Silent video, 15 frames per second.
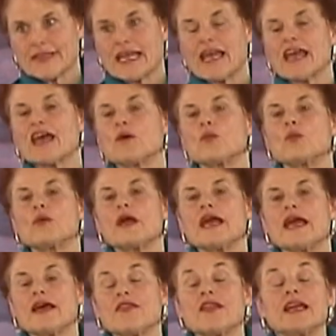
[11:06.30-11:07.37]
And,
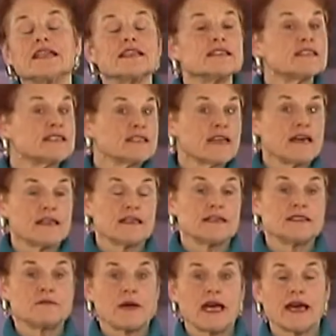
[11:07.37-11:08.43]
and they did
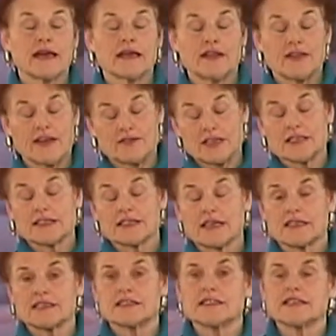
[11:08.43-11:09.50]
studies back, and they've done
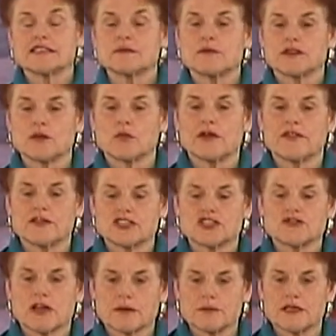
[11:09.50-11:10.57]
studies since, but the one that
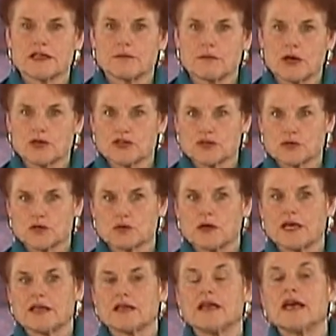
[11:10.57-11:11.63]
struck me the most was
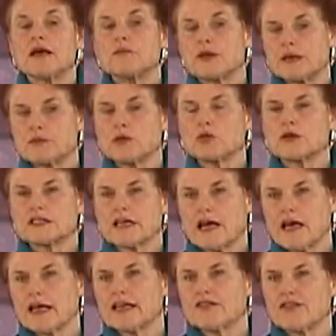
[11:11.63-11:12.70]
when people were
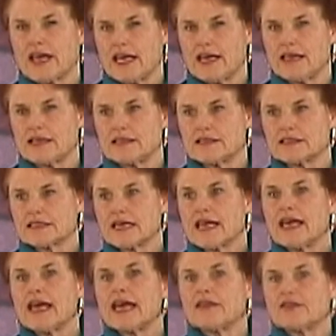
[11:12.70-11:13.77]
dying of AIDS.
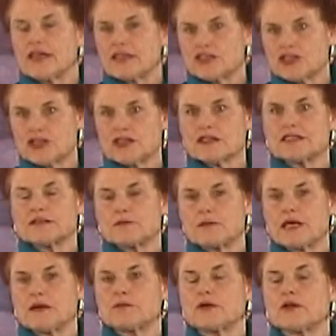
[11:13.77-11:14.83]
And they took some
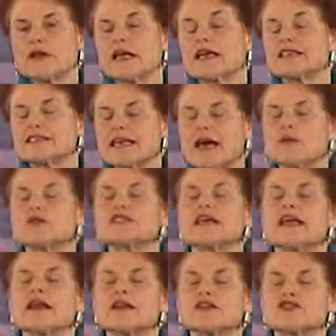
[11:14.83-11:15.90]
people, because that was
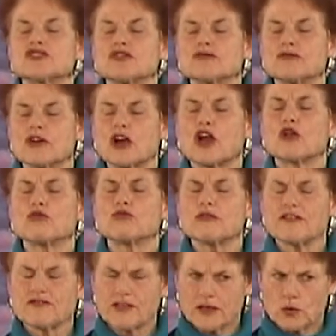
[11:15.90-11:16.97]
a ter-
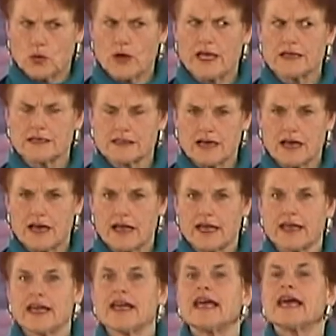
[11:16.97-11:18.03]
horrific way to
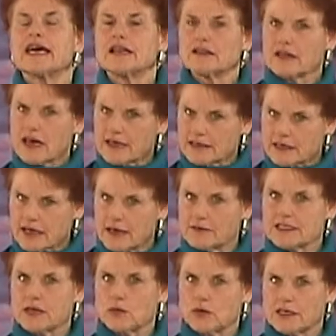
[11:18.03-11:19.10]
die. And a lot of
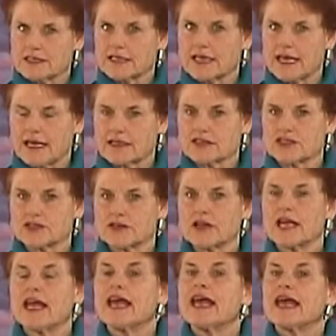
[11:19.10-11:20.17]
times it was a cancer.
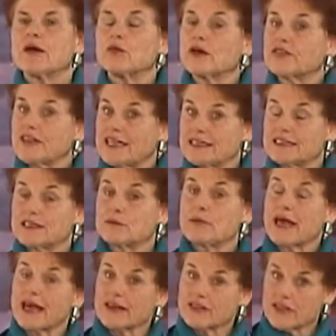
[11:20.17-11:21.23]
And what they did
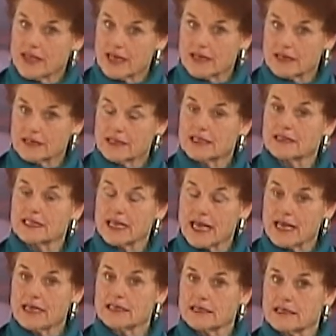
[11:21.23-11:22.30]
back then in the
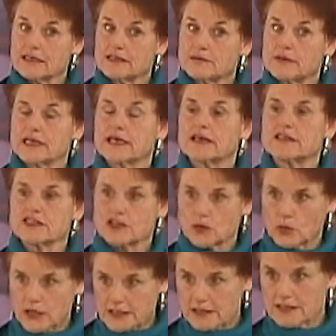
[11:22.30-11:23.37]
80s, because there
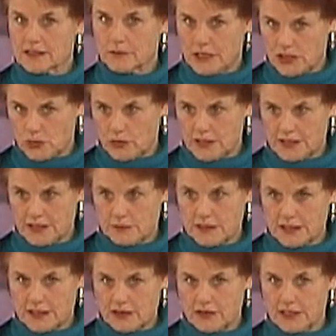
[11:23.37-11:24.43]
wasn't as much wisdom
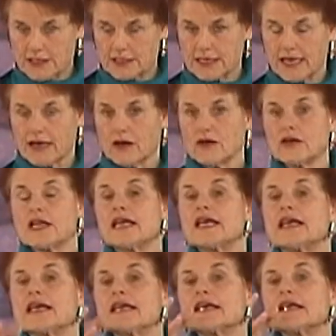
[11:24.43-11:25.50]
as there is now,
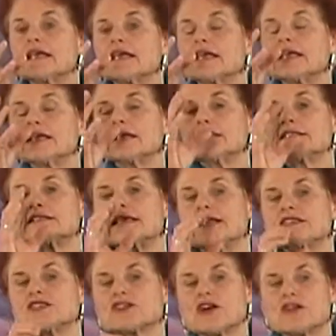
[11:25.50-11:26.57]
is they
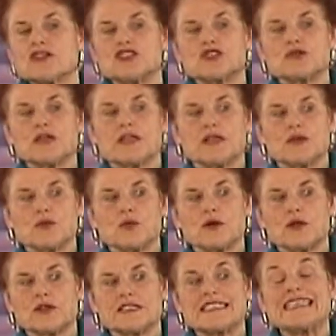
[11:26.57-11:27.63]
started doing
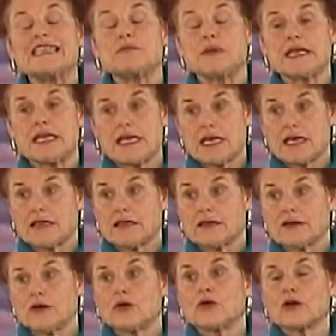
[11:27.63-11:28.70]
what TPN
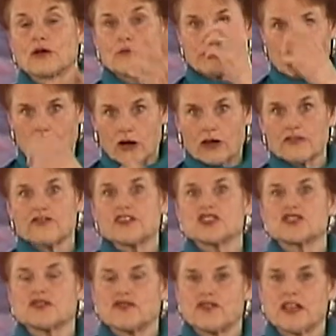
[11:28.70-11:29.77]
or
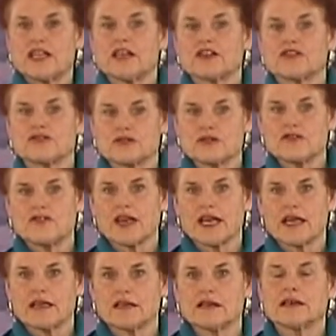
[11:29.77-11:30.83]
artificial feeding through the
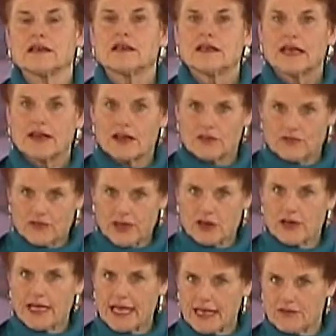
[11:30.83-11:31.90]
vein of
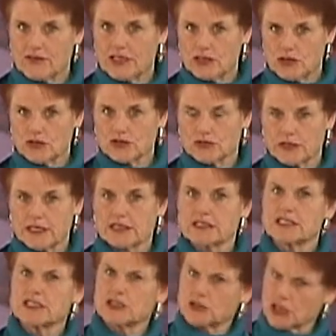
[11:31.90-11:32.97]
very heavy
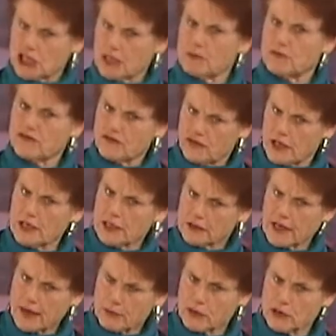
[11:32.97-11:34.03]
nutrients to keep feeding
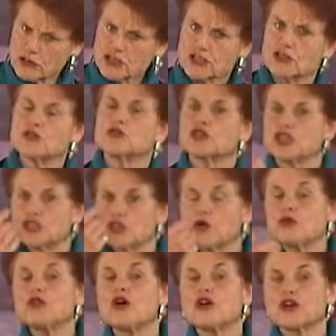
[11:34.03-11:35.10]
that person who could no
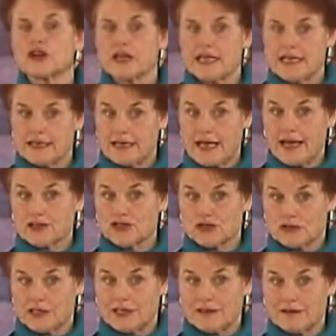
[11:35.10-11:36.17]
longer eat
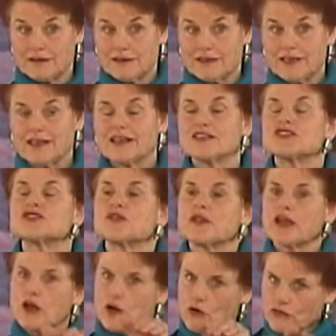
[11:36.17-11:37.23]
naturally. So
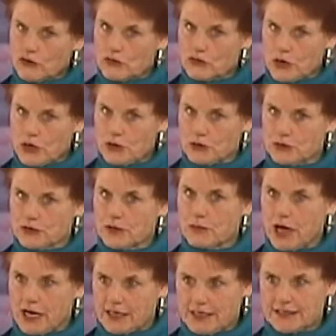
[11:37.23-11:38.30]
they overrode the
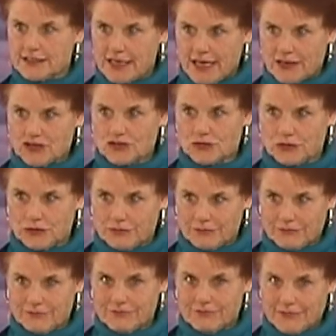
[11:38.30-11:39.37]
body's natural
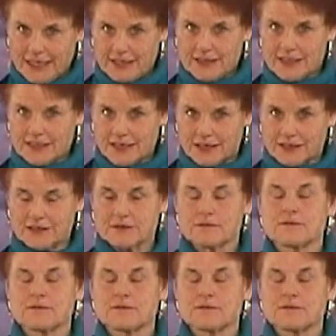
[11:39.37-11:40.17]
instinct.